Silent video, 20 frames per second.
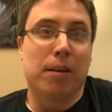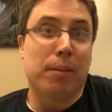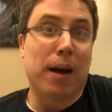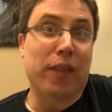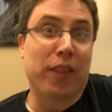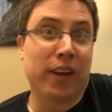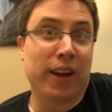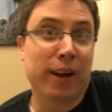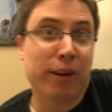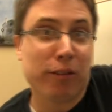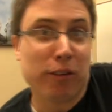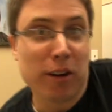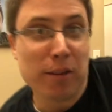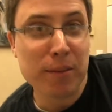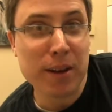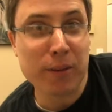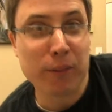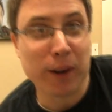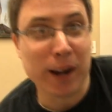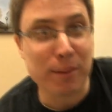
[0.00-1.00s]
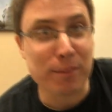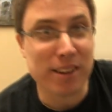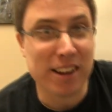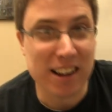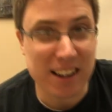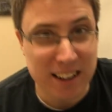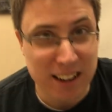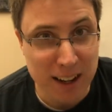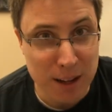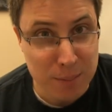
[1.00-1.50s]
Matthew here from
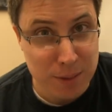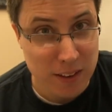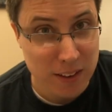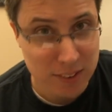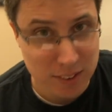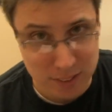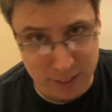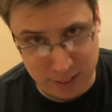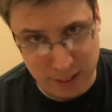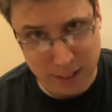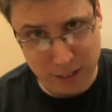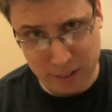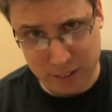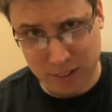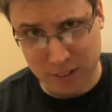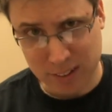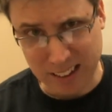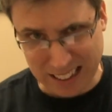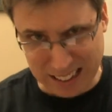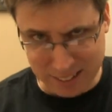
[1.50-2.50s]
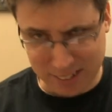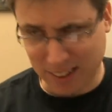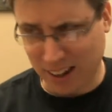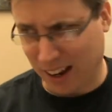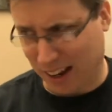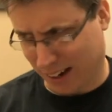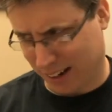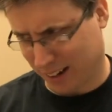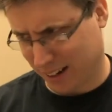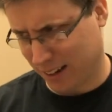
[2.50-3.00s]
MiniWargaming.com, and this is another Sit and
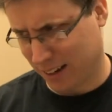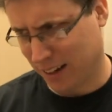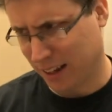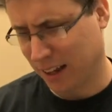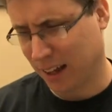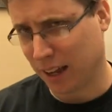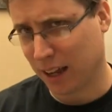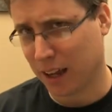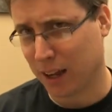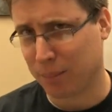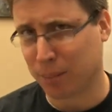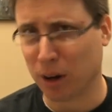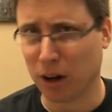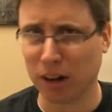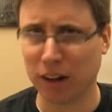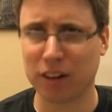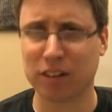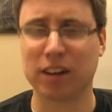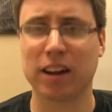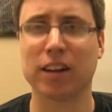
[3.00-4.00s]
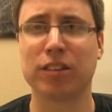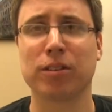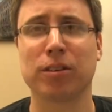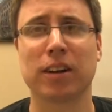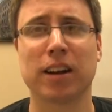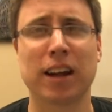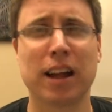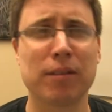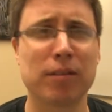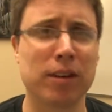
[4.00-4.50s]
Talk. I apologize for
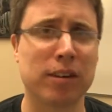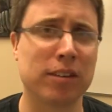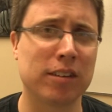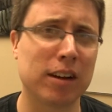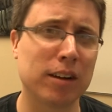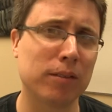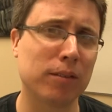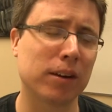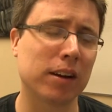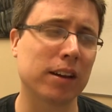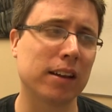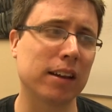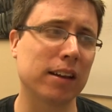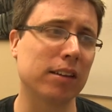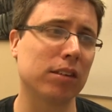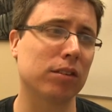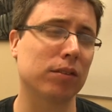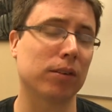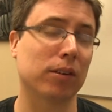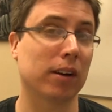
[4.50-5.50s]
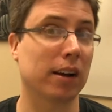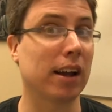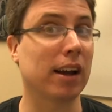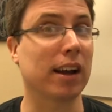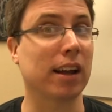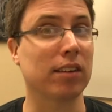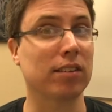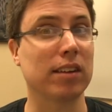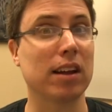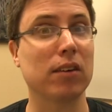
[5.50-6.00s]
not having done one of these for, I
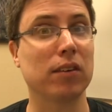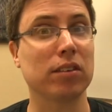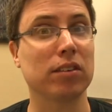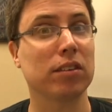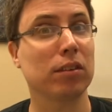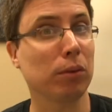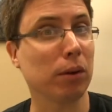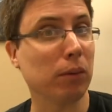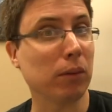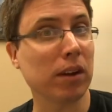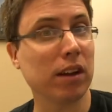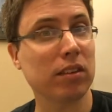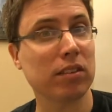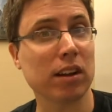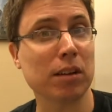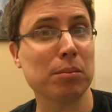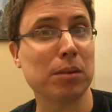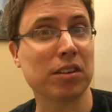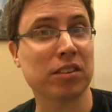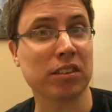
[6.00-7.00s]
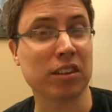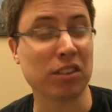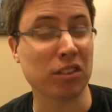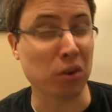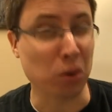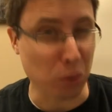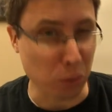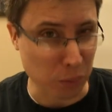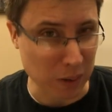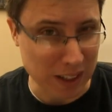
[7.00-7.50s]
guess now it's 3 weeks. I missed
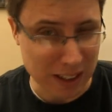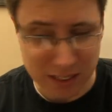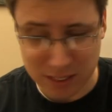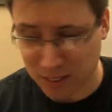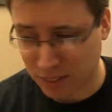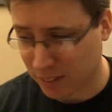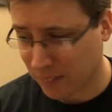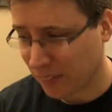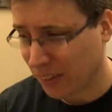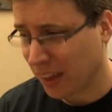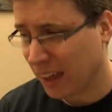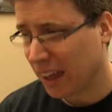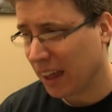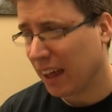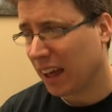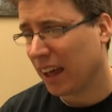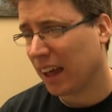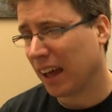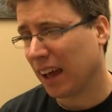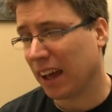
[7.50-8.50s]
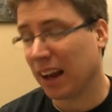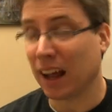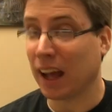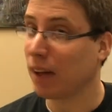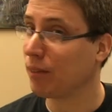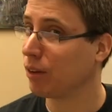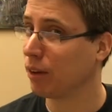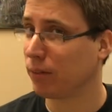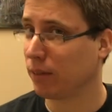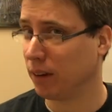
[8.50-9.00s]
2 weeks, and I
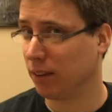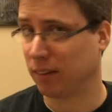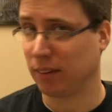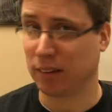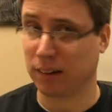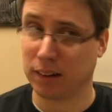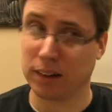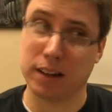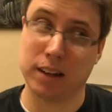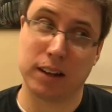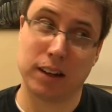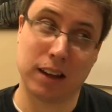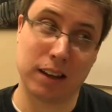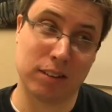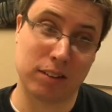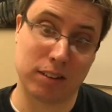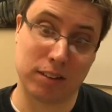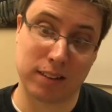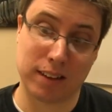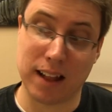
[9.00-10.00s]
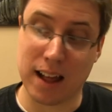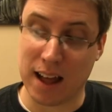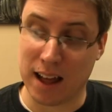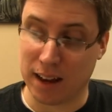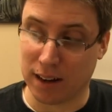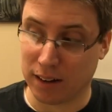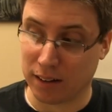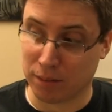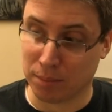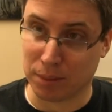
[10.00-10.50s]
have a good reason. It's just
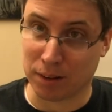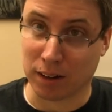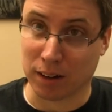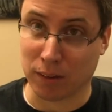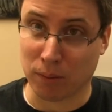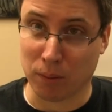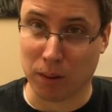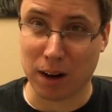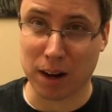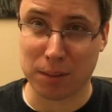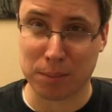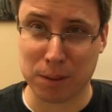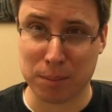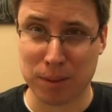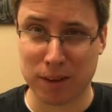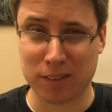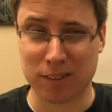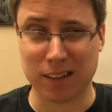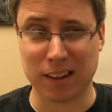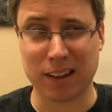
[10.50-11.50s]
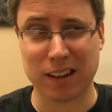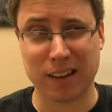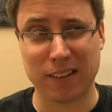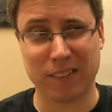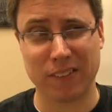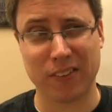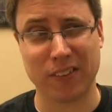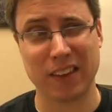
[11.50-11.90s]
that I've been incredibly busy,